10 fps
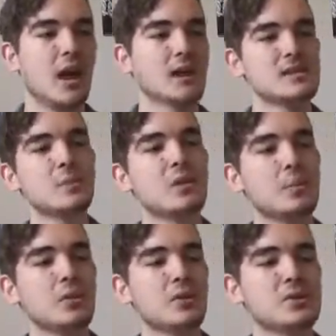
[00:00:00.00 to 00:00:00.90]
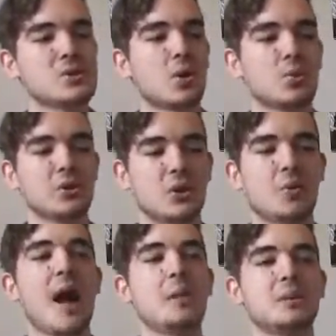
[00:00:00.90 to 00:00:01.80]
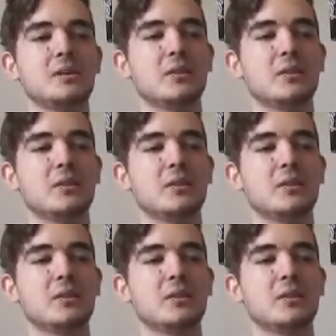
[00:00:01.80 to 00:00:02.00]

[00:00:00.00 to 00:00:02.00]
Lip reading: And some of the abilities are really crappy.